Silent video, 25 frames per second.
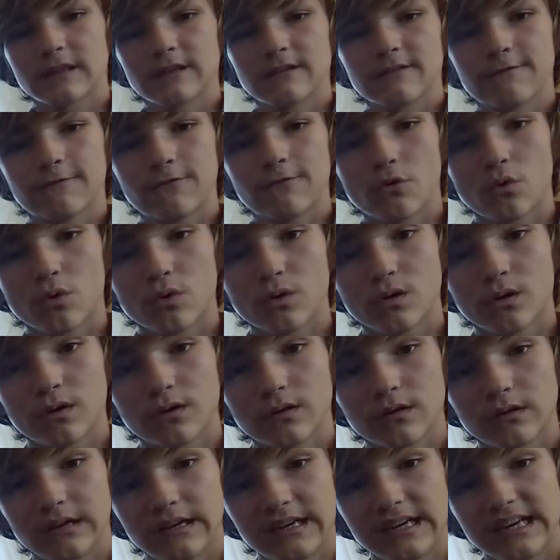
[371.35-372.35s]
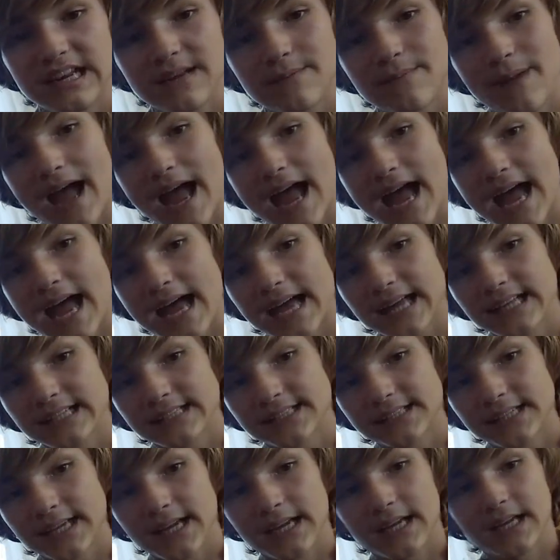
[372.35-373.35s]
for knee pads
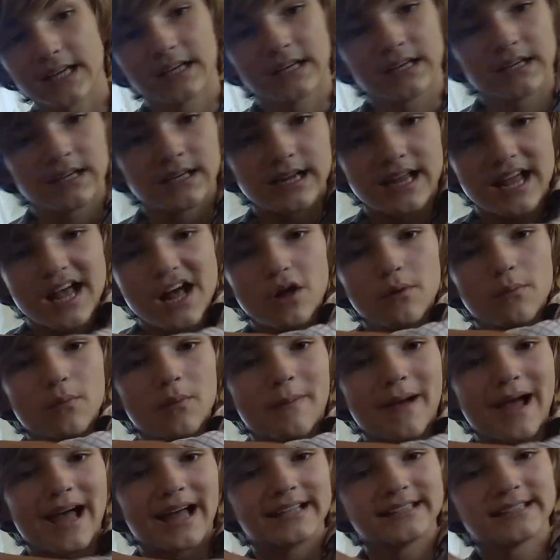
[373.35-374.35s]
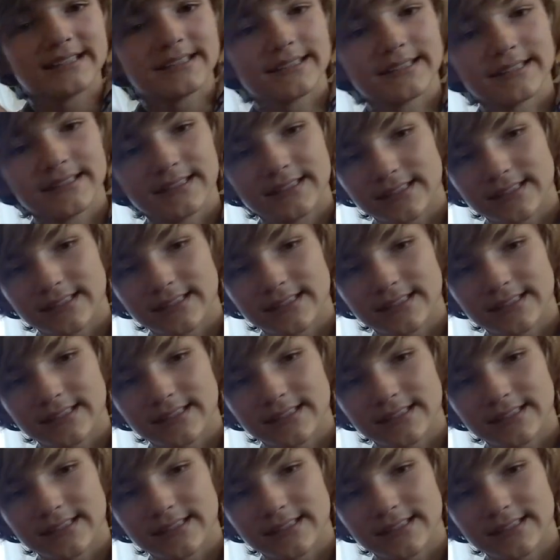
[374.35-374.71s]
and elbow pads.